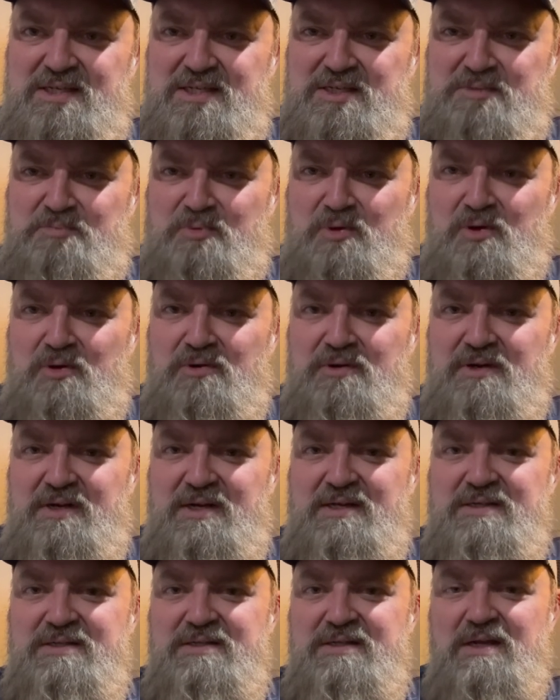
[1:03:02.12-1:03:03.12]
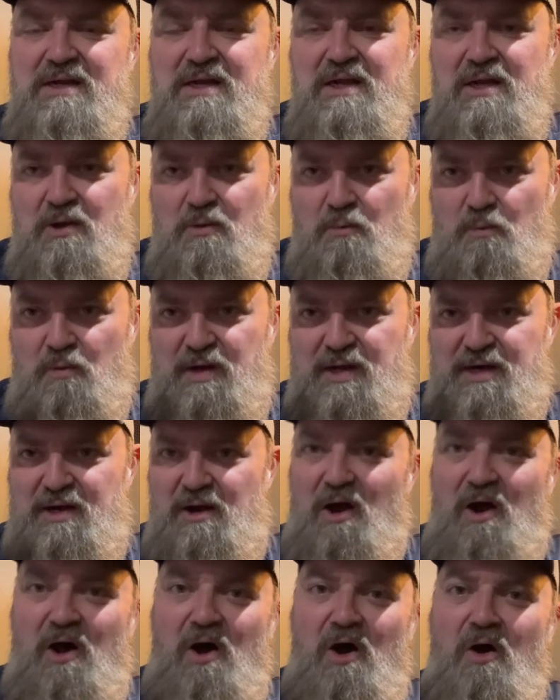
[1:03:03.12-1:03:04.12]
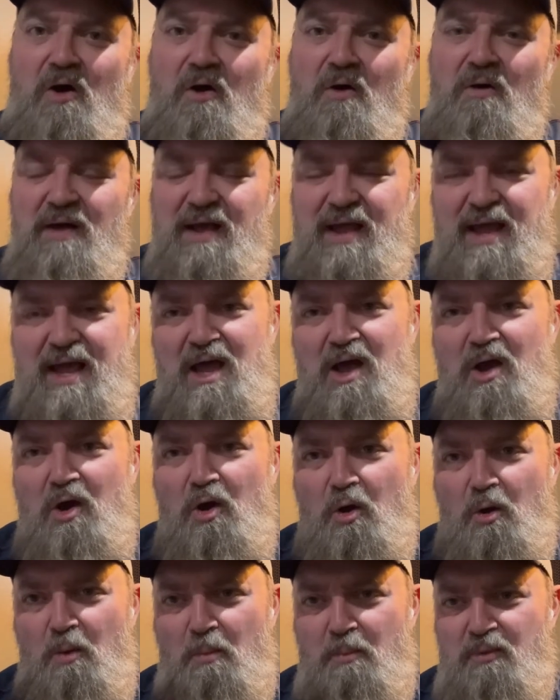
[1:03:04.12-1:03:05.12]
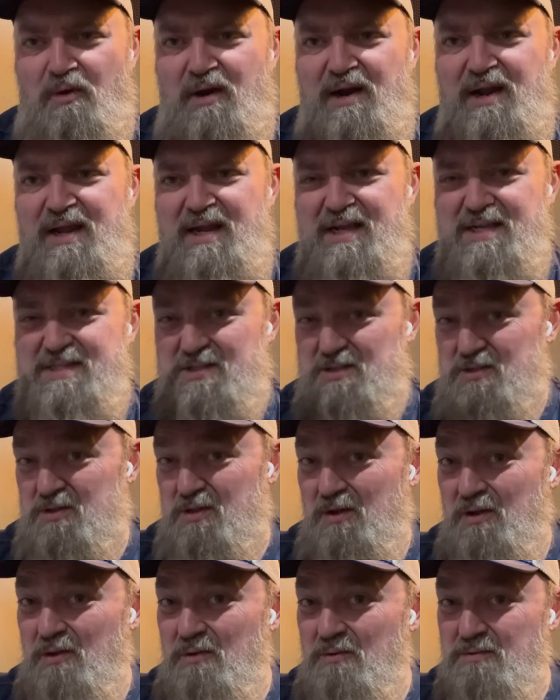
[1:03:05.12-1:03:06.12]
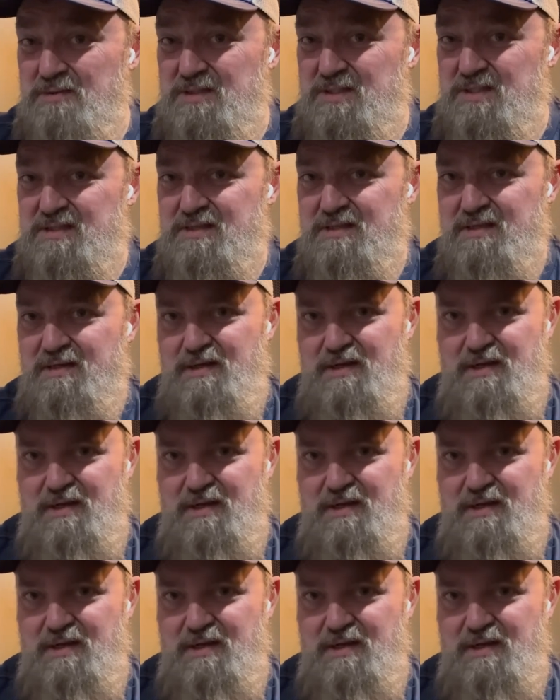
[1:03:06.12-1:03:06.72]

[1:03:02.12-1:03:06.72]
is prudent when all hell breaks loose.